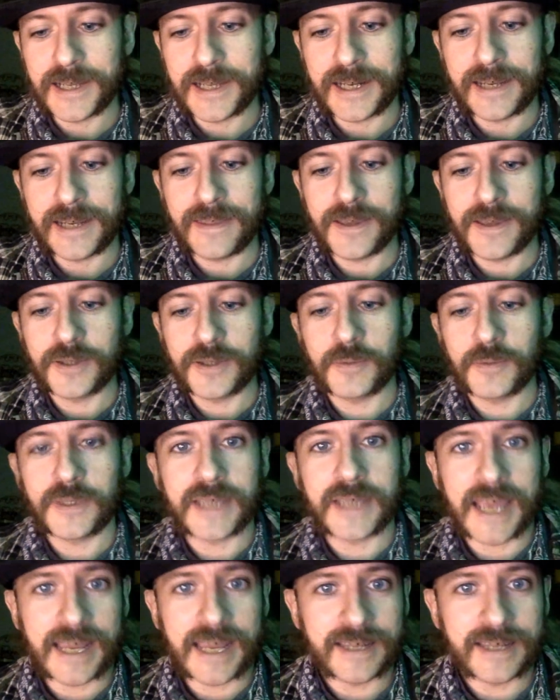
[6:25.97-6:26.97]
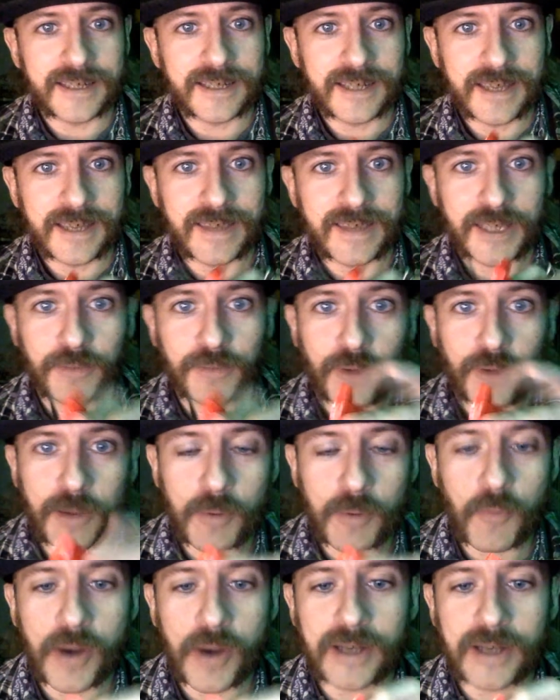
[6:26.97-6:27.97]
Luckily, those were to hand, and that's far
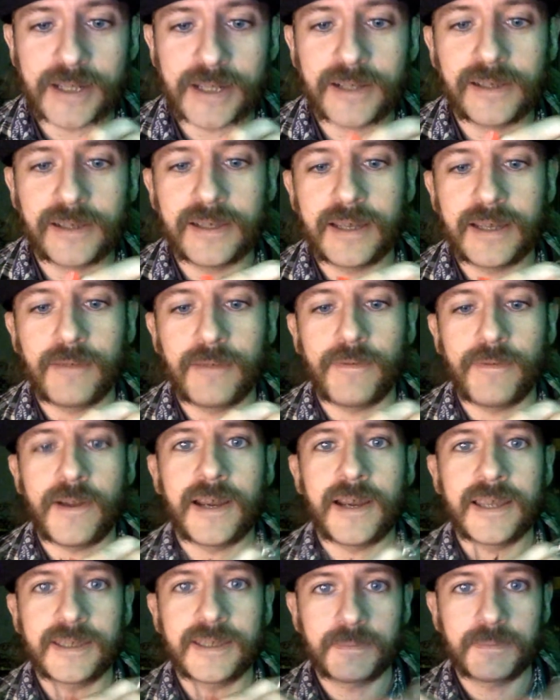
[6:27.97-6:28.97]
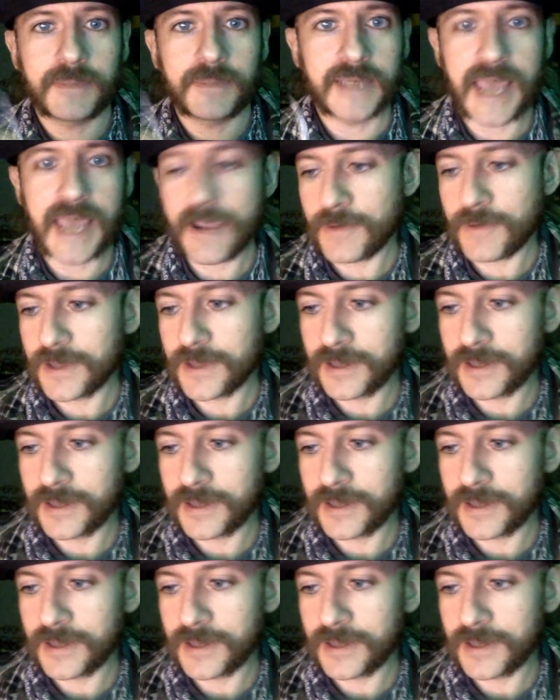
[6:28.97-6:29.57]
more practical and far less scary